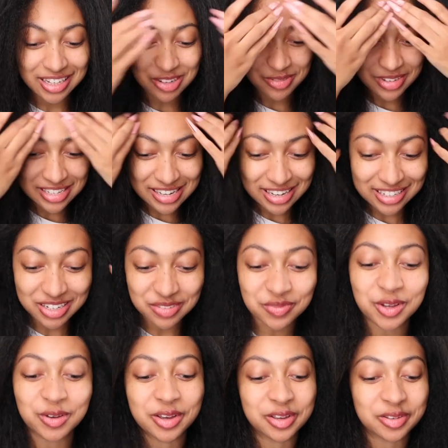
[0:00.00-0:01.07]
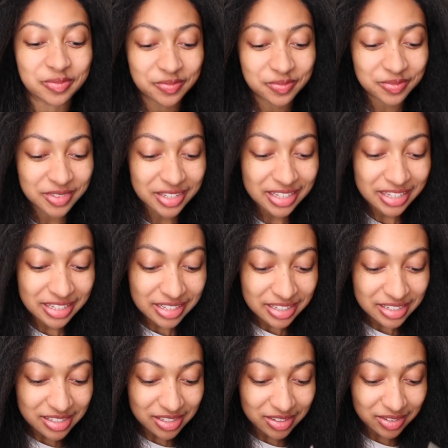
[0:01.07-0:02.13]
I'm excited. Okay,
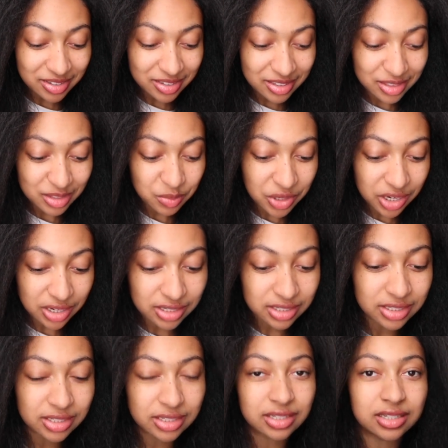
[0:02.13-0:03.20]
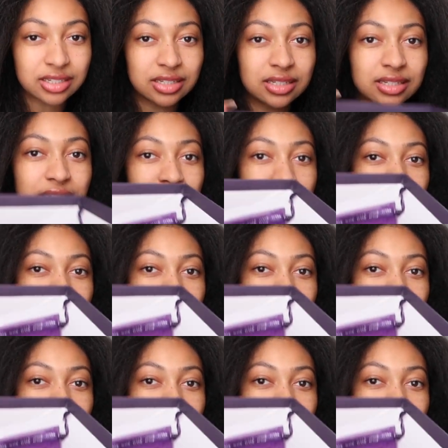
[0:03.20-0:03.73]
so in the box here,